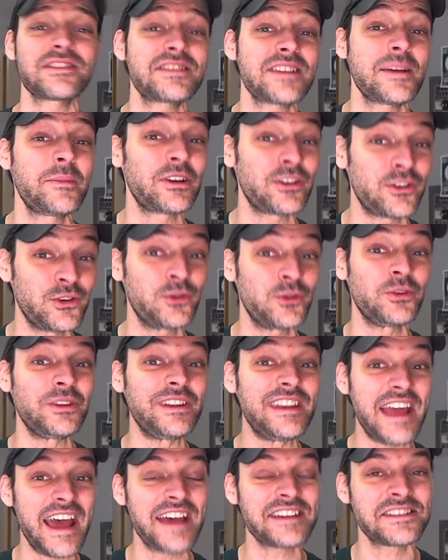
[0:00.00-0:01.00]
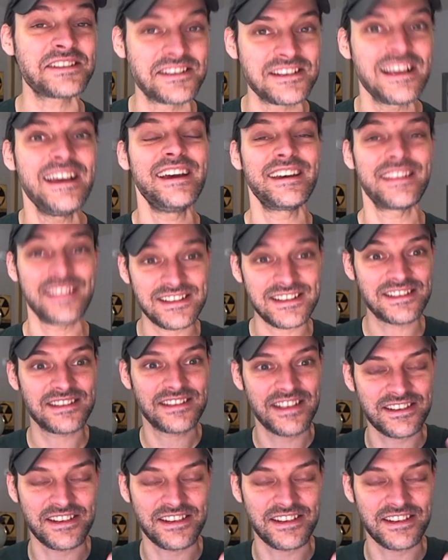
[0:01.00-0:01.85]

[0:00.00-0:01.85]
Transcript: Some of Google Nest's, and this is